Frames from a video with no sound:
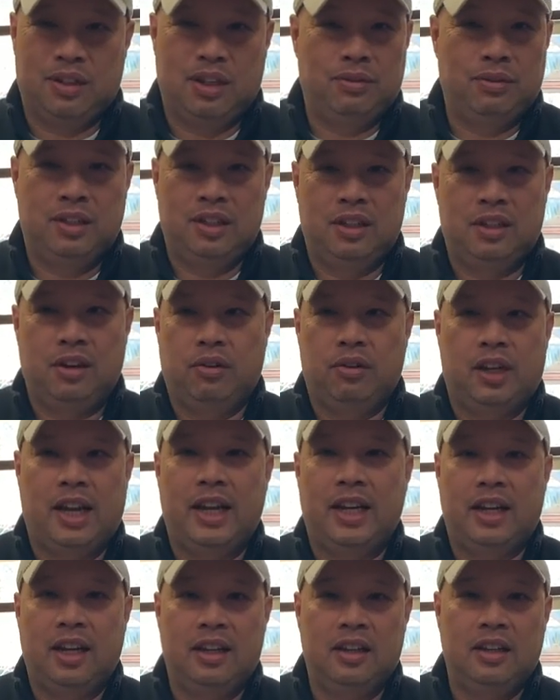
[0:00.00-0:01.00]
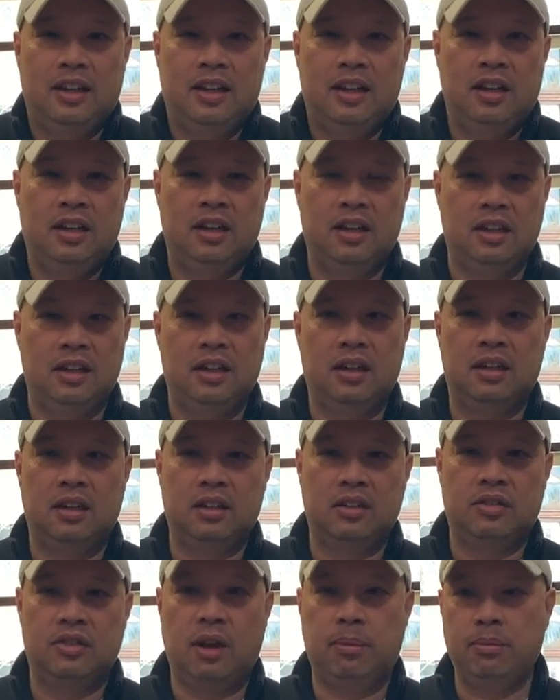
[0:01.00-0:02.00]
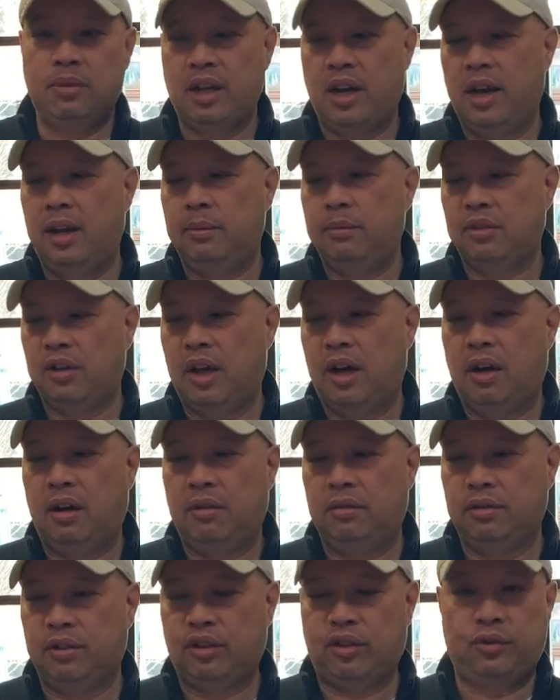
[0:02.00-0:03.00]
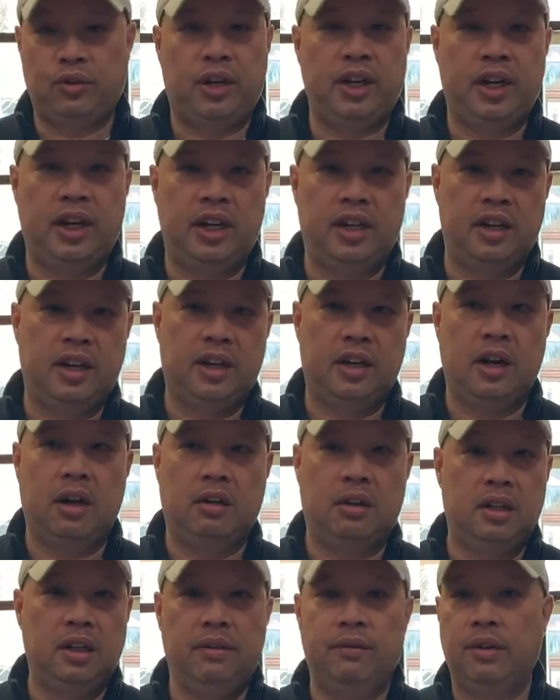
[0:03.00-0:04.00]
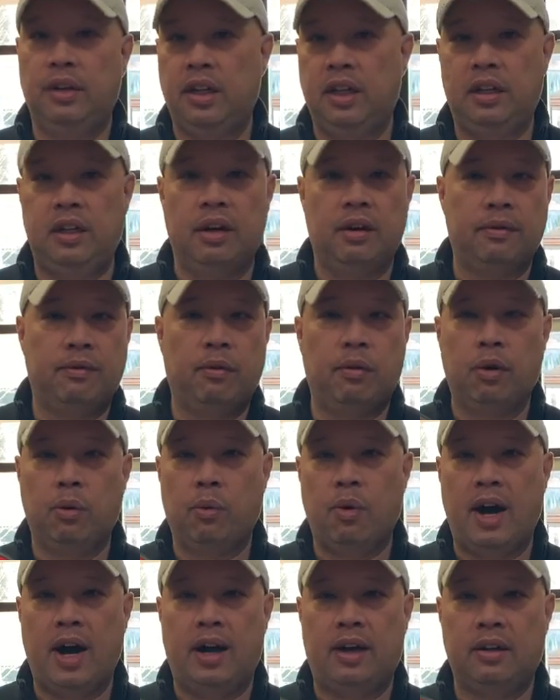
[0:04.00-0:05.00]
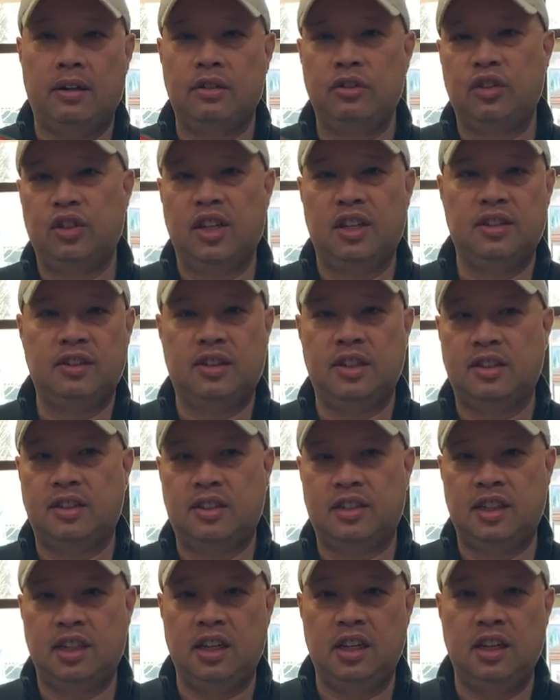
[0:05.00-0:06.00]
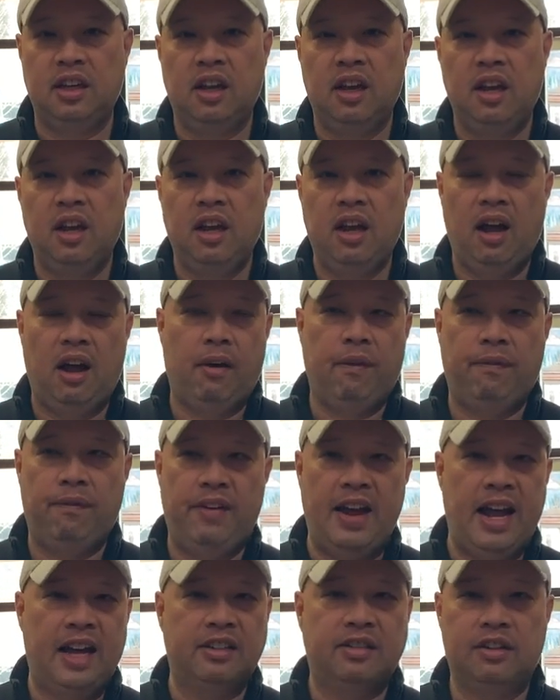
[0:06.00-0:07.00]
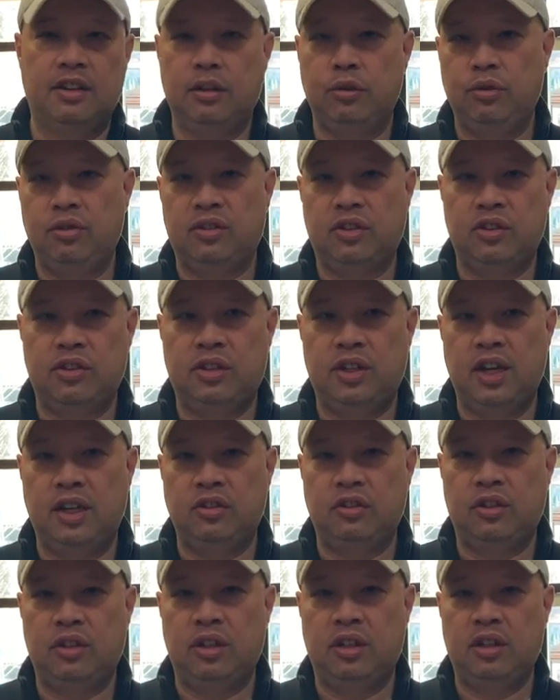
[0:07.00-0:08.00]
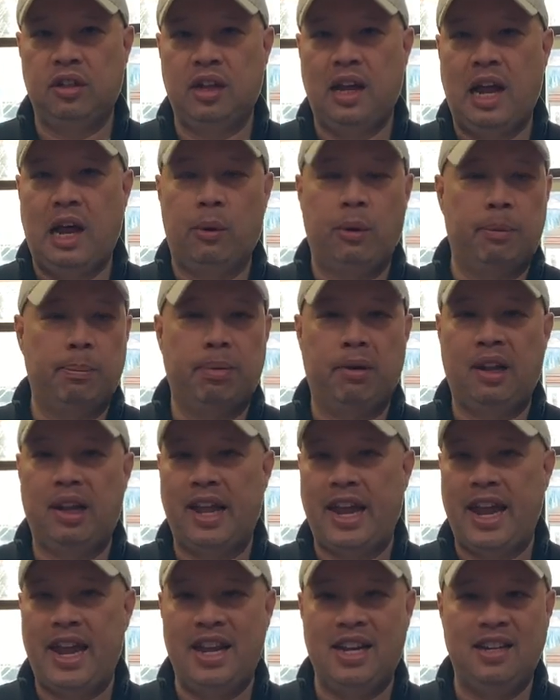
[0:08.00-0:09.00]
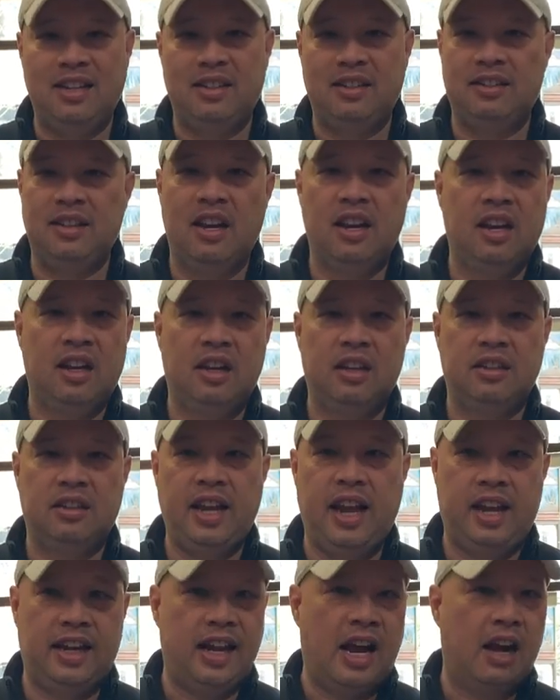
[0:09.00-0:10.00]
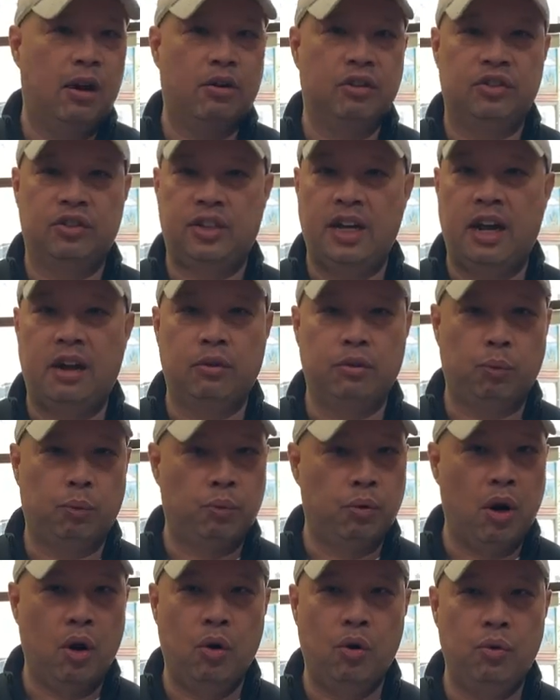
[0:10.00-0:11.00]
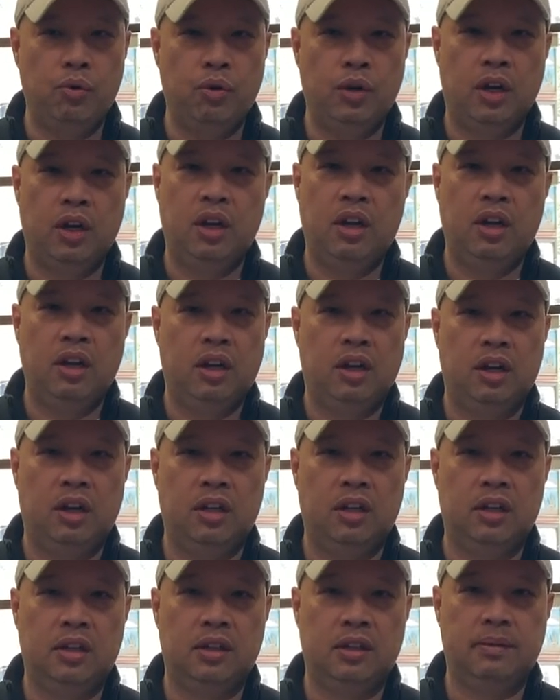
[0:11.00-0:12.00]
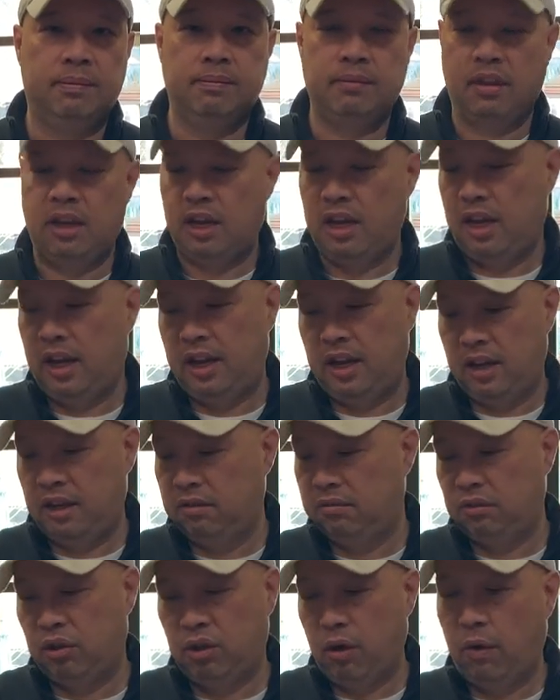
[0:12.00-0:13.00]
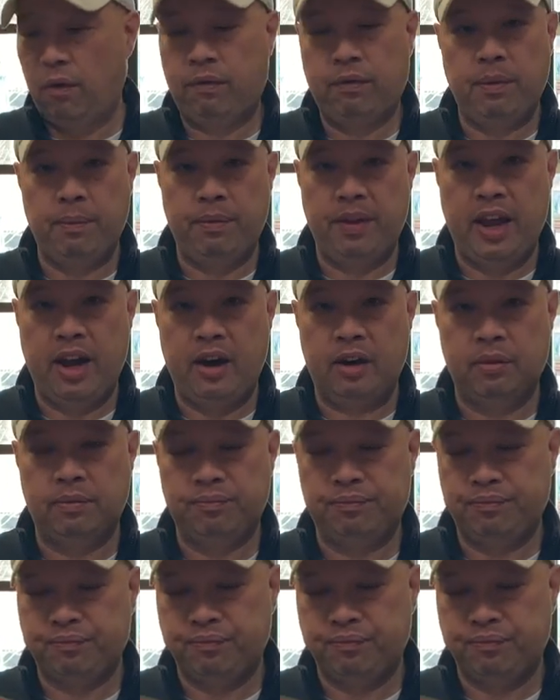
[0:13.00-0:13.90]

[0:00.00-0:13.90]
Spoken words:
I really don't like it. Sometimes I'll string it and I'll leave it in there for a while just to see how fast it loses tension, how it plays 10 hours down the road, and go from there.